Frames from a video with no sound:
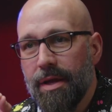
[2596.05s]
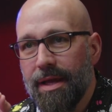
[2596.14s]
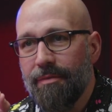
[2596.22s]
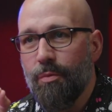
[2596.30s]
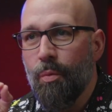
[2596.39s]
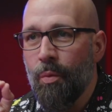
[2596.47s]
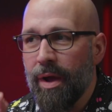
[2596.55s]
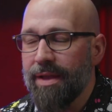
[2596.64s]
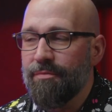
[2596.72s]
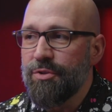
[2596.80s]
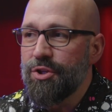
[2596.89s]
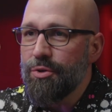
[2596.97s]

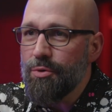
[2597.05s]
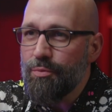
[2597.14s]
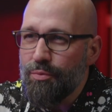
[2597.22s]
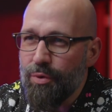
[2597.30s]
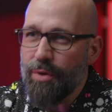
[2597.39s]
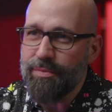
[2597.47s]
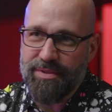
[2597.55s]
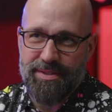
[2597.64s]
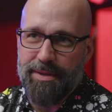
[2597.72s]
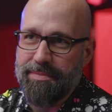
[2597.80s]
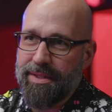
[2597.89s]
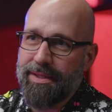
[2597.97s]
If you wrote
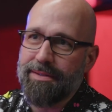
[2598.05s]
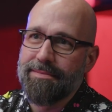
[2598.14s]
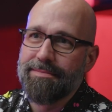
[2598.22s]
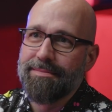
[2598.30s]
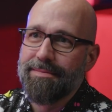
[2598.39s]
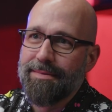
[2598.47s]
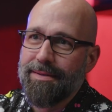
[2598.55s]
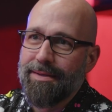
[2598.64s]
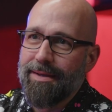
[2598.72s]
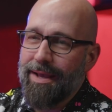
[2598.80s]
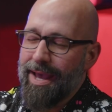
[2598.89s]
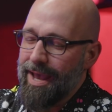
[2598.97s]
something
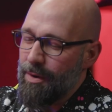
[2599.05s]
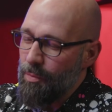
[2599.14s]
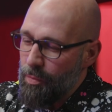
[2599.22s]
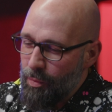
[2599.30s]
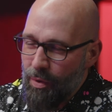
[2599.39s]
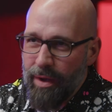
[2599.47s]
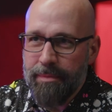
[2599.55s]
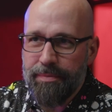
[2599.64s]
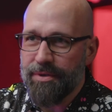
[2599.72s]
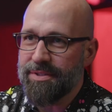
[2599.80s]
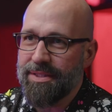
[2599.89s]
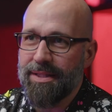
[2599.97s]
and one
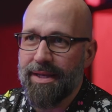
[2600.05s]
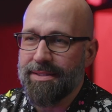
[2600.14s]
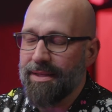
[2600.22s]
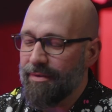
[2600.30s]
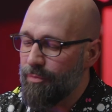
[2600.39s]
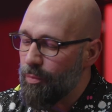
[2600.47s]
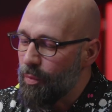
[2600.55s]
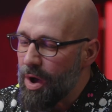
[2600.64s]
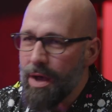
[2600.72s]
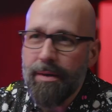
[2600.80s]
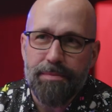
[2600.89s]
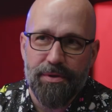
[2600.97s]
person liked it, if
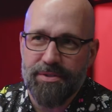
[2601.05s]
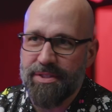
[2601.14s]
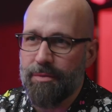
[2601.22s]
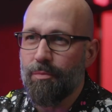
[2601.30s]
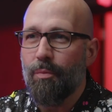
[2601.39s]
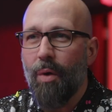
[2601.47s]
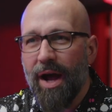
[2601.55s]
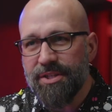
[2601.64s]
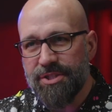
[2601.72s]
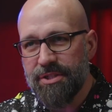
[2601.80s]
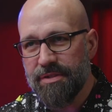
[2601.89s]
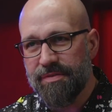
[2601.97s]
one person
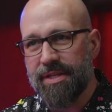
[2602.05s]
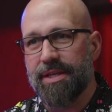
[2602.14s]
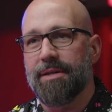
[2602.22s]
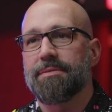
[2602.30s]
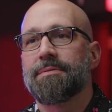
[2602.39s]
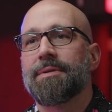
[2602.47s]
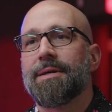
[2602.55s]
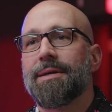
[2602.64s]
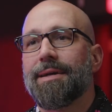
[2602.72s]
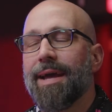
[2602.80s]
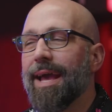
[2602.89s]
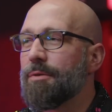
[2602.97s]
watched your video
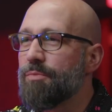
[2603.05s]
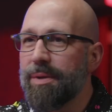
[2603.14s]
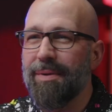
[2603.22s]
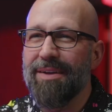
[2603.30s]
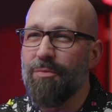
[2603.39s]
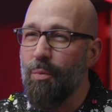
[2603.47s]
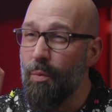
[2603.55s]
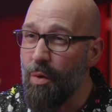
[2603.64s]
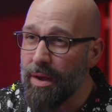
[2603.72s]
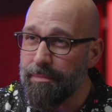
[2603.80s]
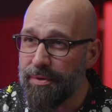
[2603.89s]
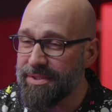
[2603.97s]
and if
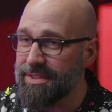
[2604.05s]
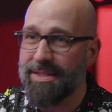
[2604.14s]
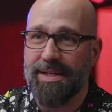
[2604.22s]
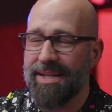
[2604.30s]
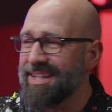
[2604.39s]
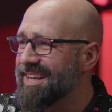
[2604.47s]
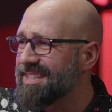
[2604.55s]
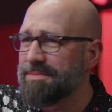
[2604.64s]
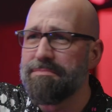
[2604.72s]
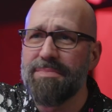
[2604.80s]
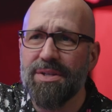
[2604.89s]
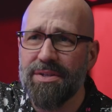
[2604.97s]
one person did it, and he gets
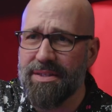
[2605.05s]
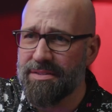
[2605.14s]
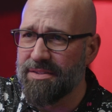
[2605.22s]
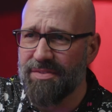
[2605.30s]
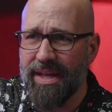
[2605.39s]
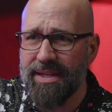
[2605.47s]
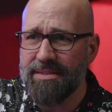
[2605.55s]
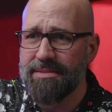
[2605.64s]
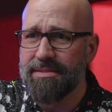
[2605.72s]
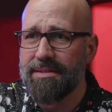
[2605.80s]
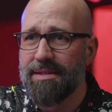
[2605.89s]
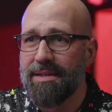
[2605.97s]
millions of likes,
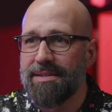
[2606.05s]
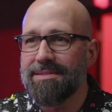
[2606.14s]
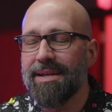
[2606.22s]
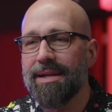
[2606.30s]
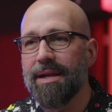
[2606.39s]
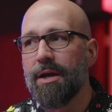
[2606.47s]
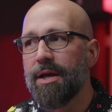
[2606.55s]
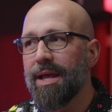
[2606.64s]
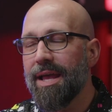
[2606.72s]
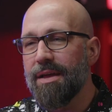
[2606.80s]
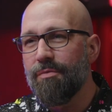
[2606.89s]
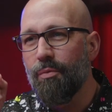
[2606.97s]
it's like,
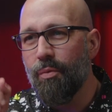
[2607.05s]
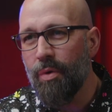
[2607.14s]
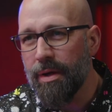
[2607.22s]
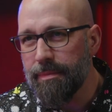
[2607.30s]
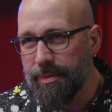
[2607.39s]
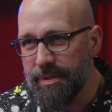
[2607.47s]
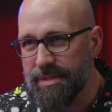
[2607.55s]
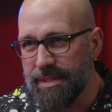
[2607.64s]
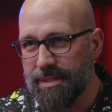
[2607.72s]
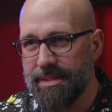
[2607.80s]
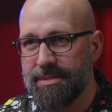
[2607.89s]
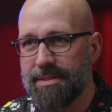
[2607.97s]
if one person
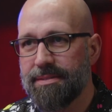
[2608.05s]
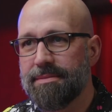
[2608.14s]
does it,